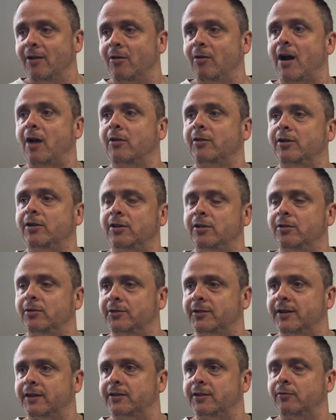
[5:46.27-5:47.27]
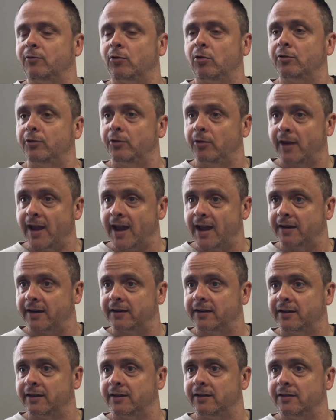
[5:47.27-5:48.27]
How can you use this? Of course you can.
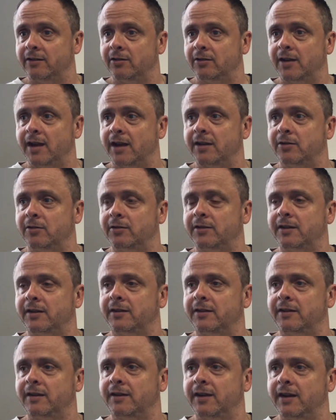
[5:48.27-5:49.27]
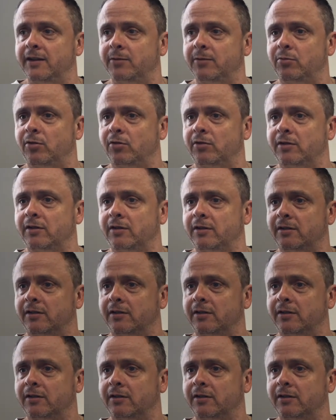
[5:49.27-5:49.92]
You can use it. It is important.